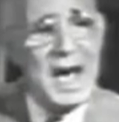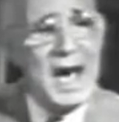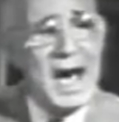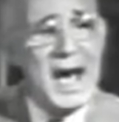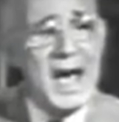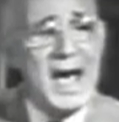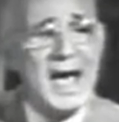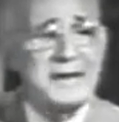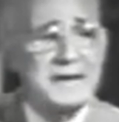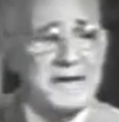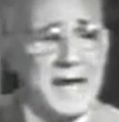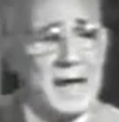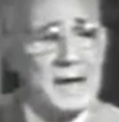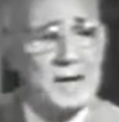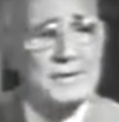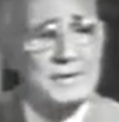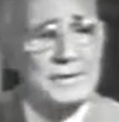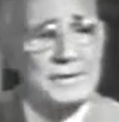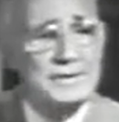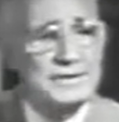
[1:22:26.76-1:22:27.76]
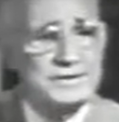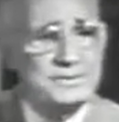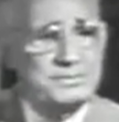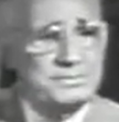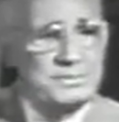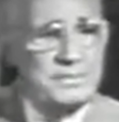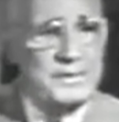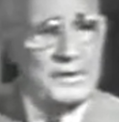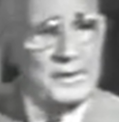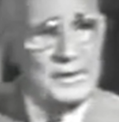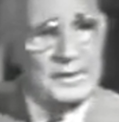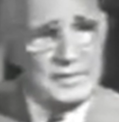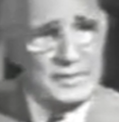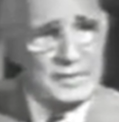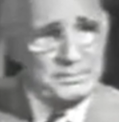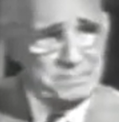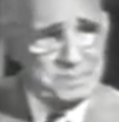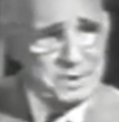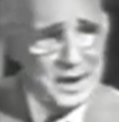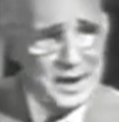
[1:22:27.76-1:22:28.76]
I now use the
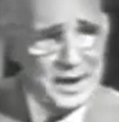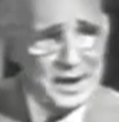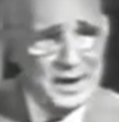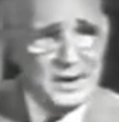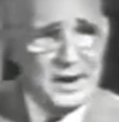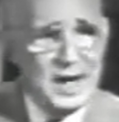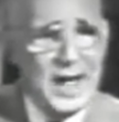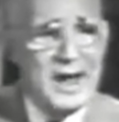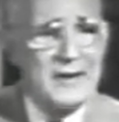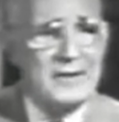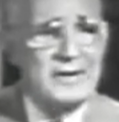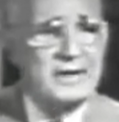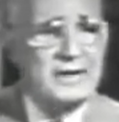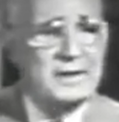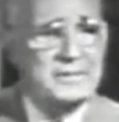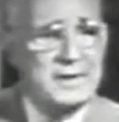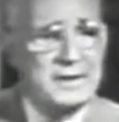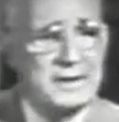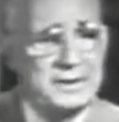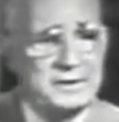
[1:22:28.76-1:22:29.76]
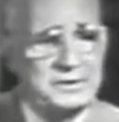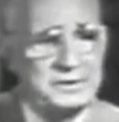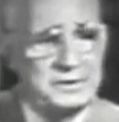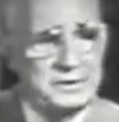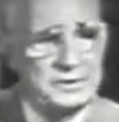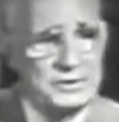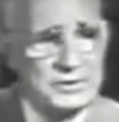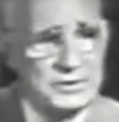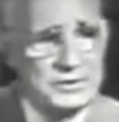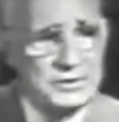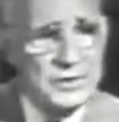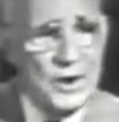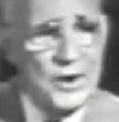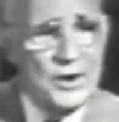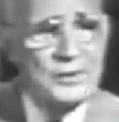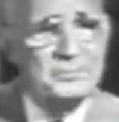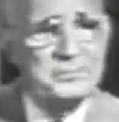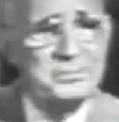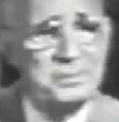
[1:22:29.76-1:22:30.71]
prayer I recommended to you on